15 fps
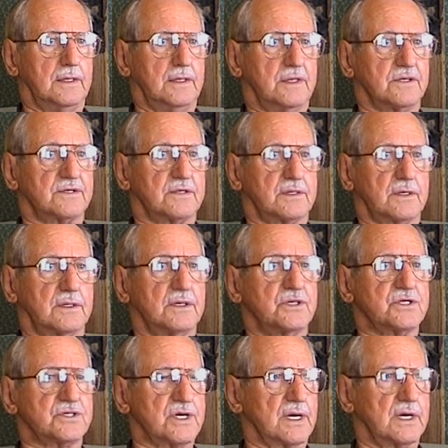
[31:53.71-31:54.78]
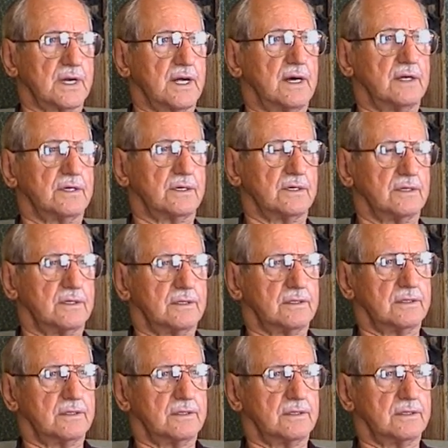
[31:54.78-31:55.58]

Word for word: just couldn't settle down to,